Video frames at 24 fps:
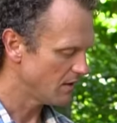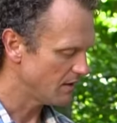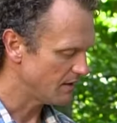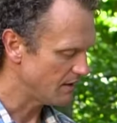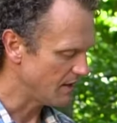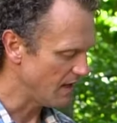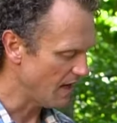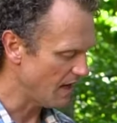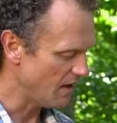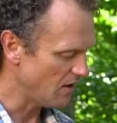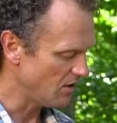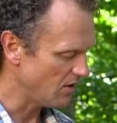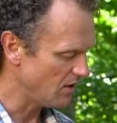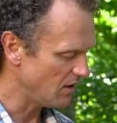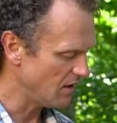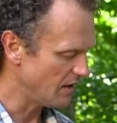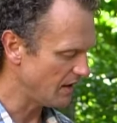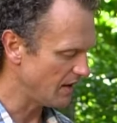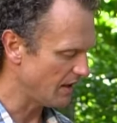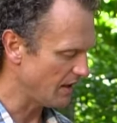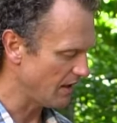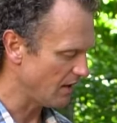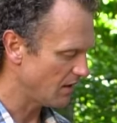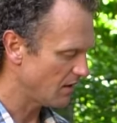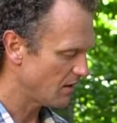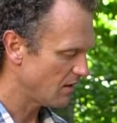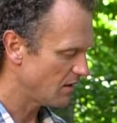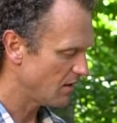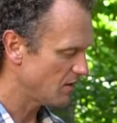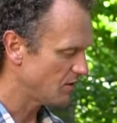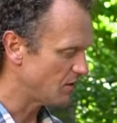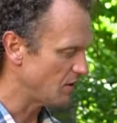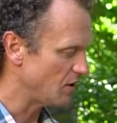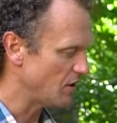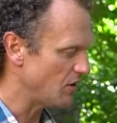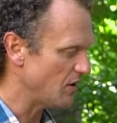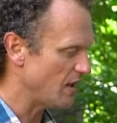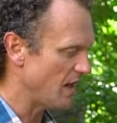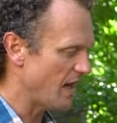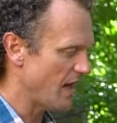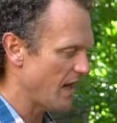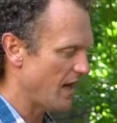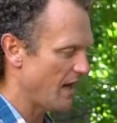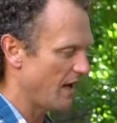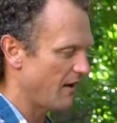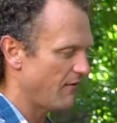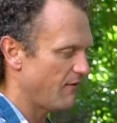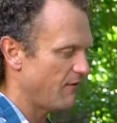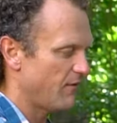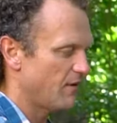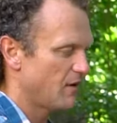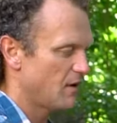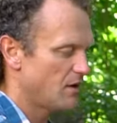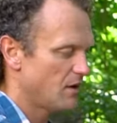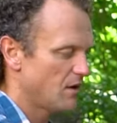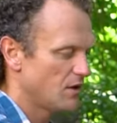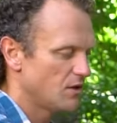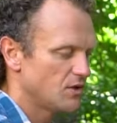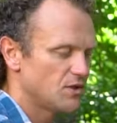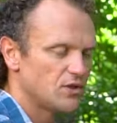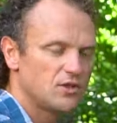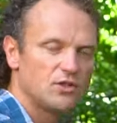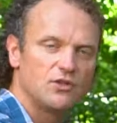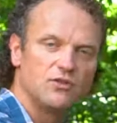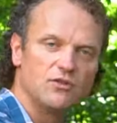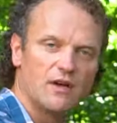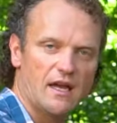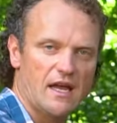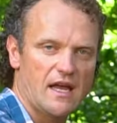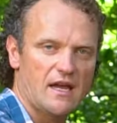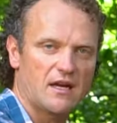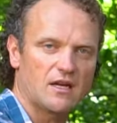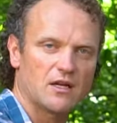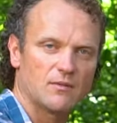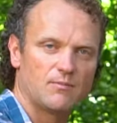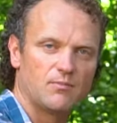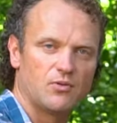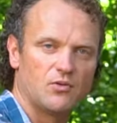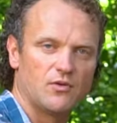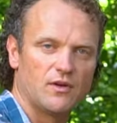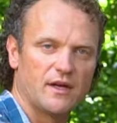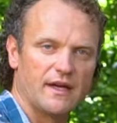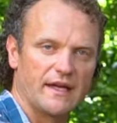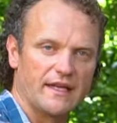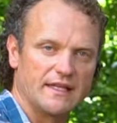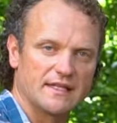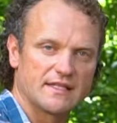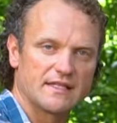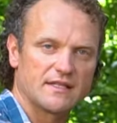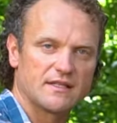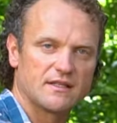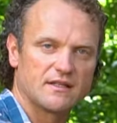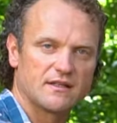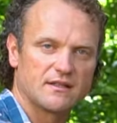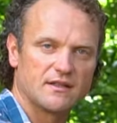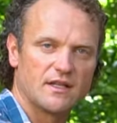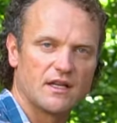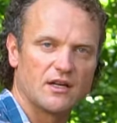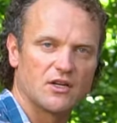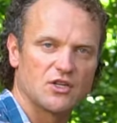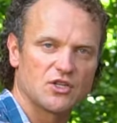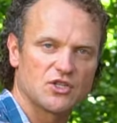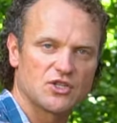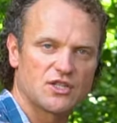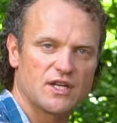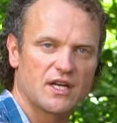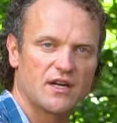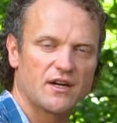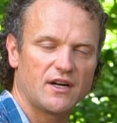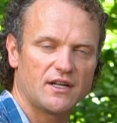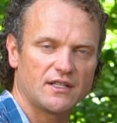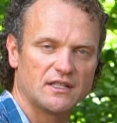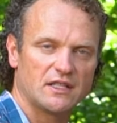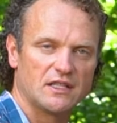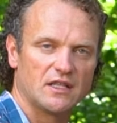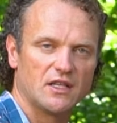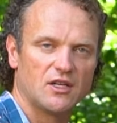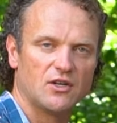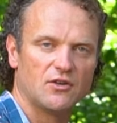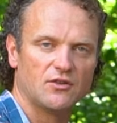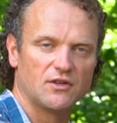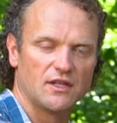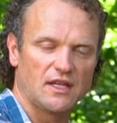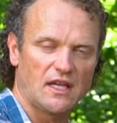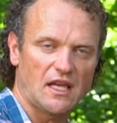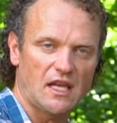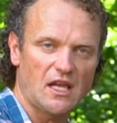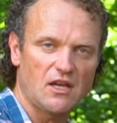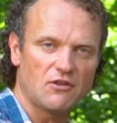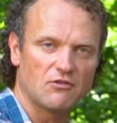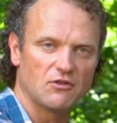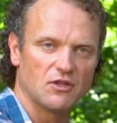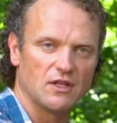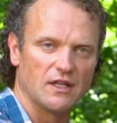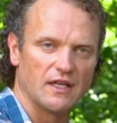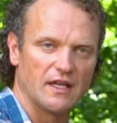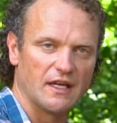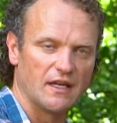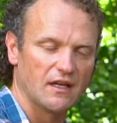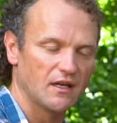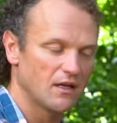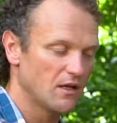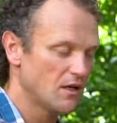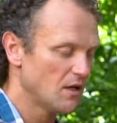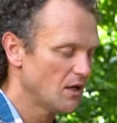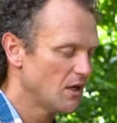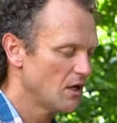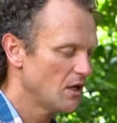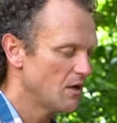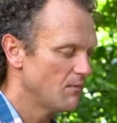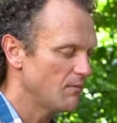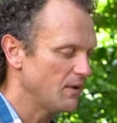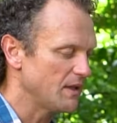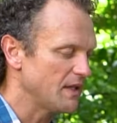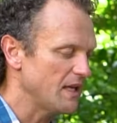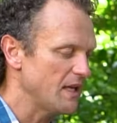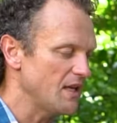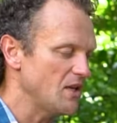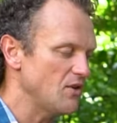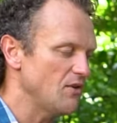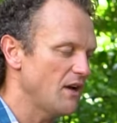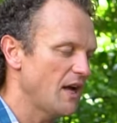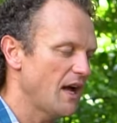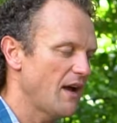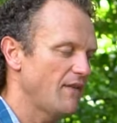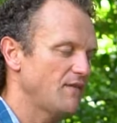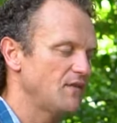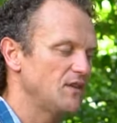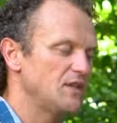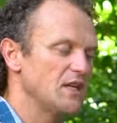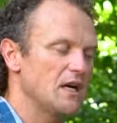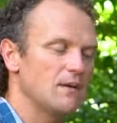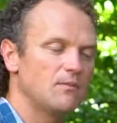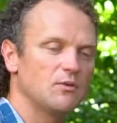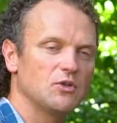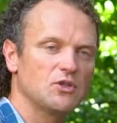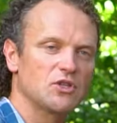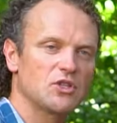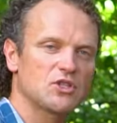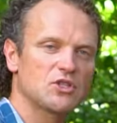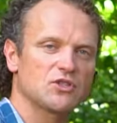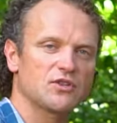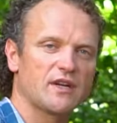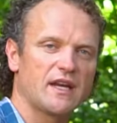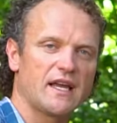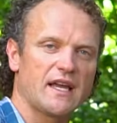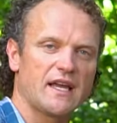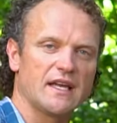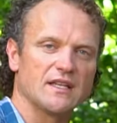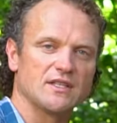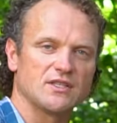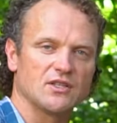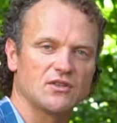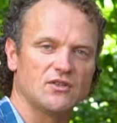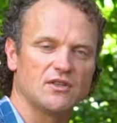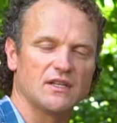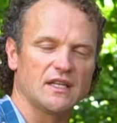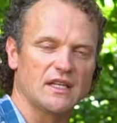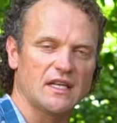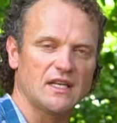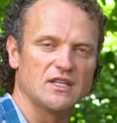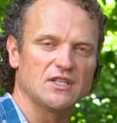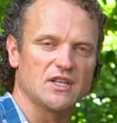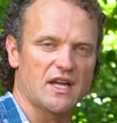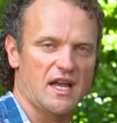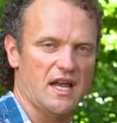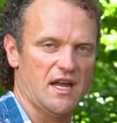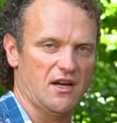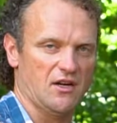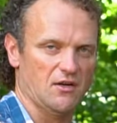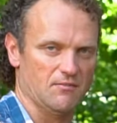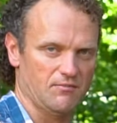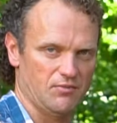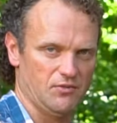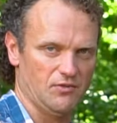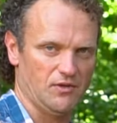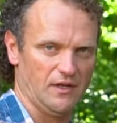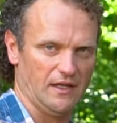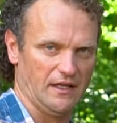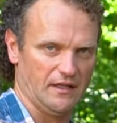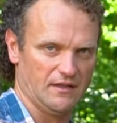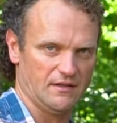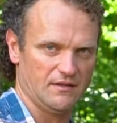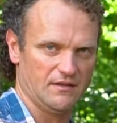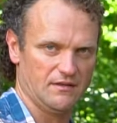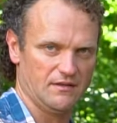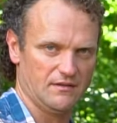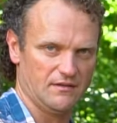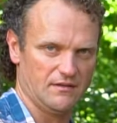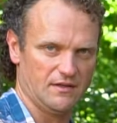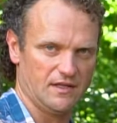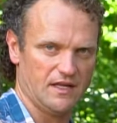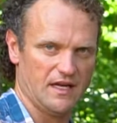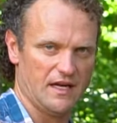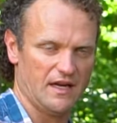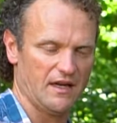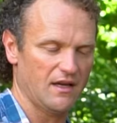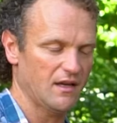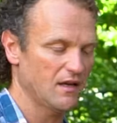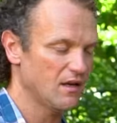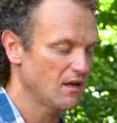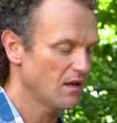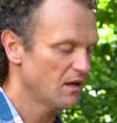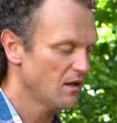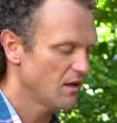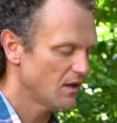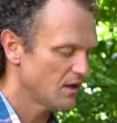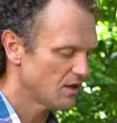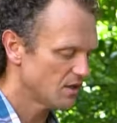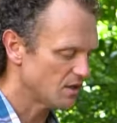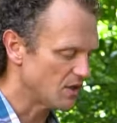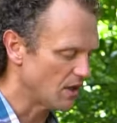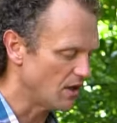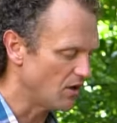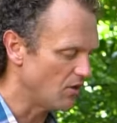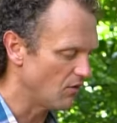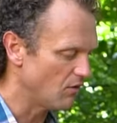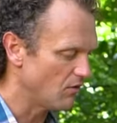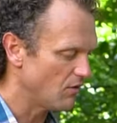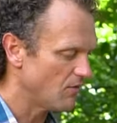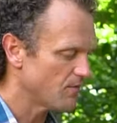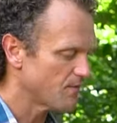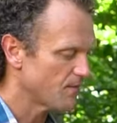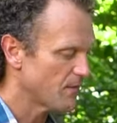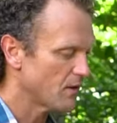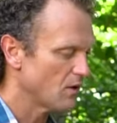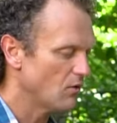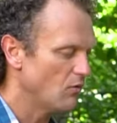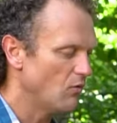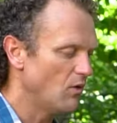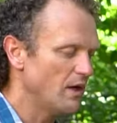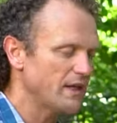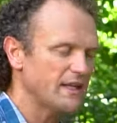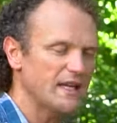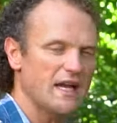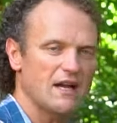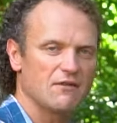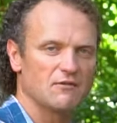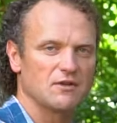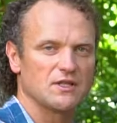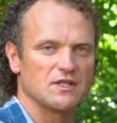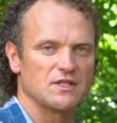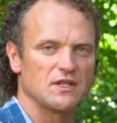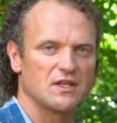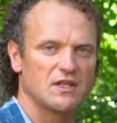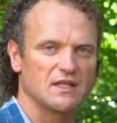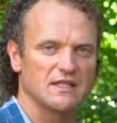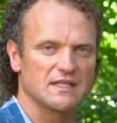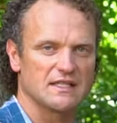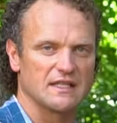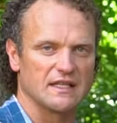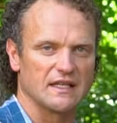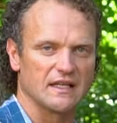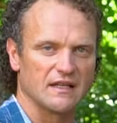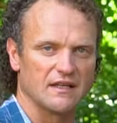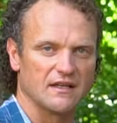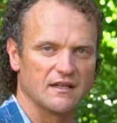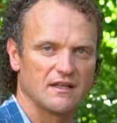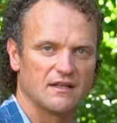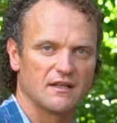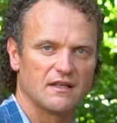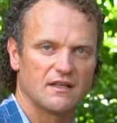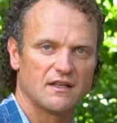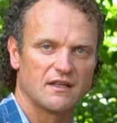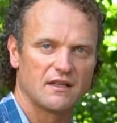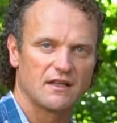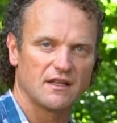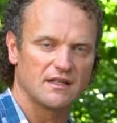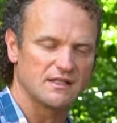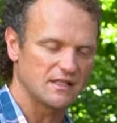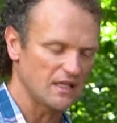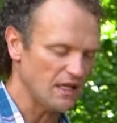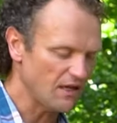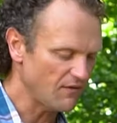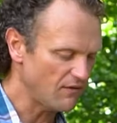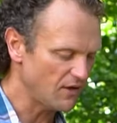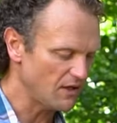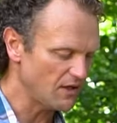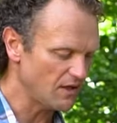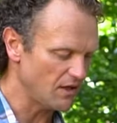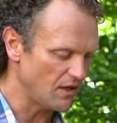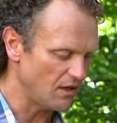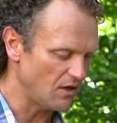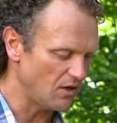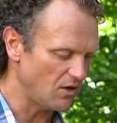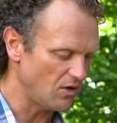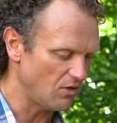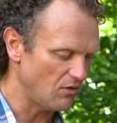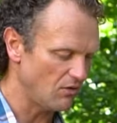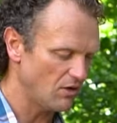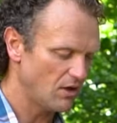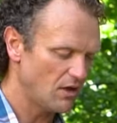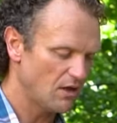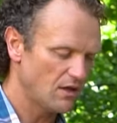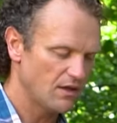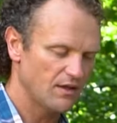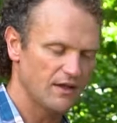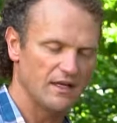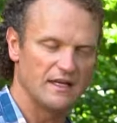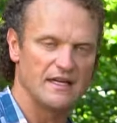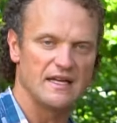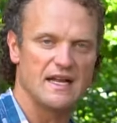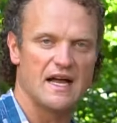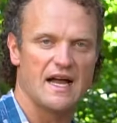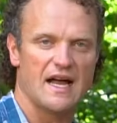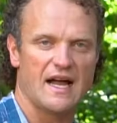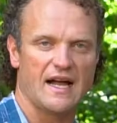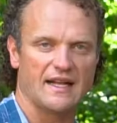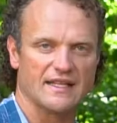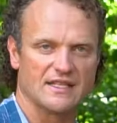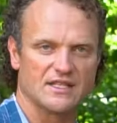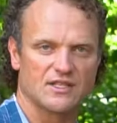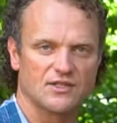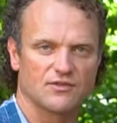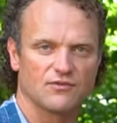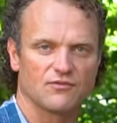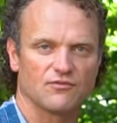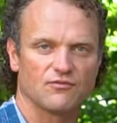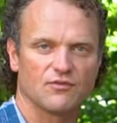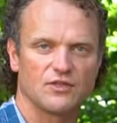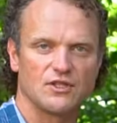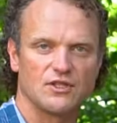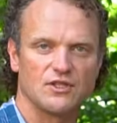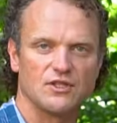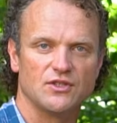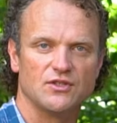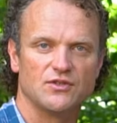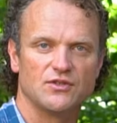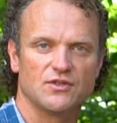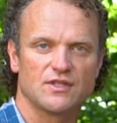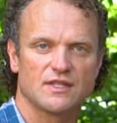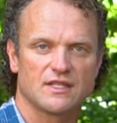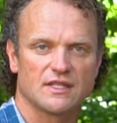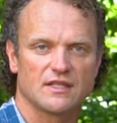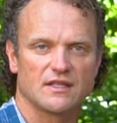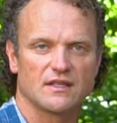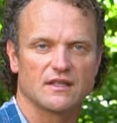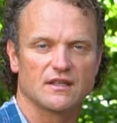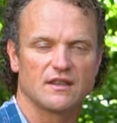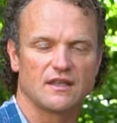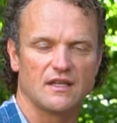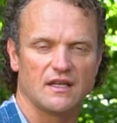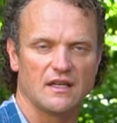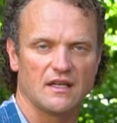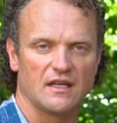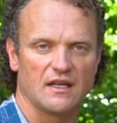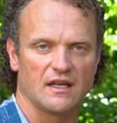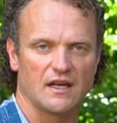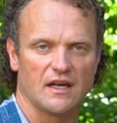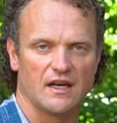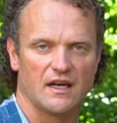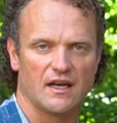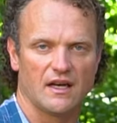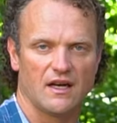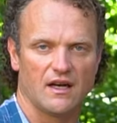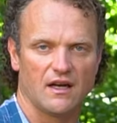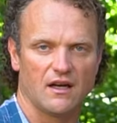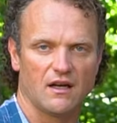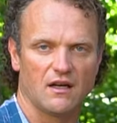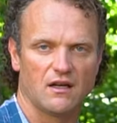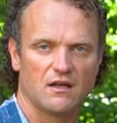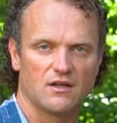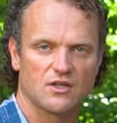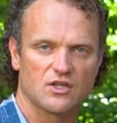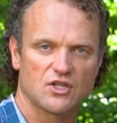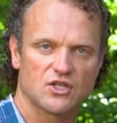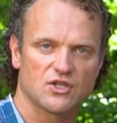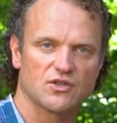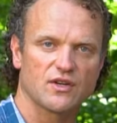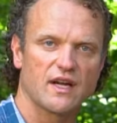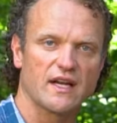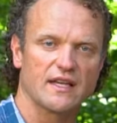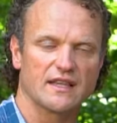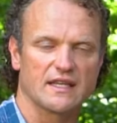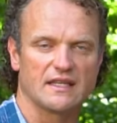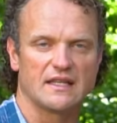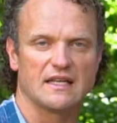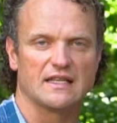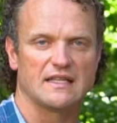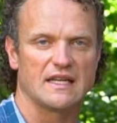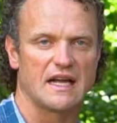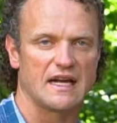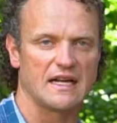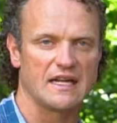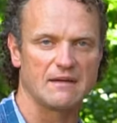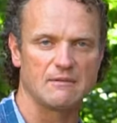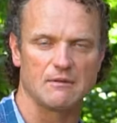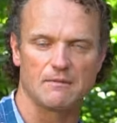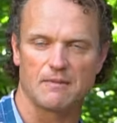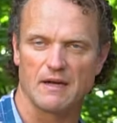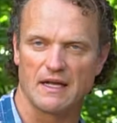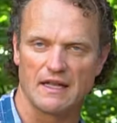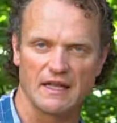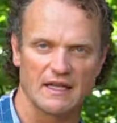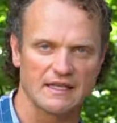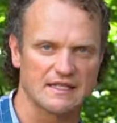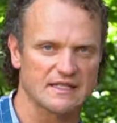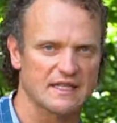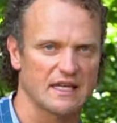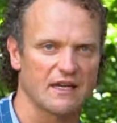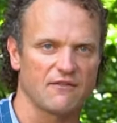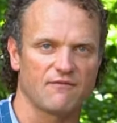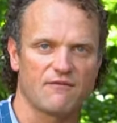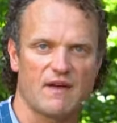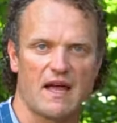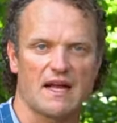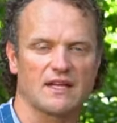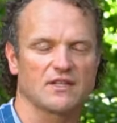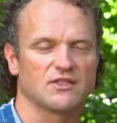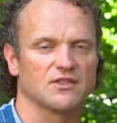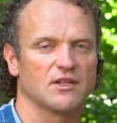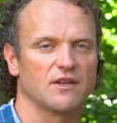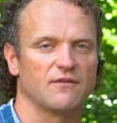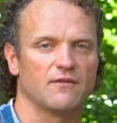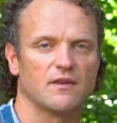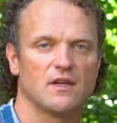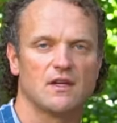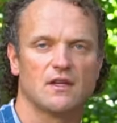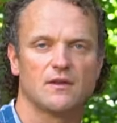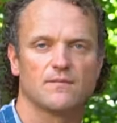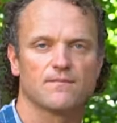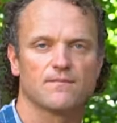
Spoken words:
Not only do you have 2 anchor points that are sharing the load equally, but then you have double strands on each anchor point, okay? So what that results in is, even though the knots reduce the strength of the Dyneema by, let's say, a factor of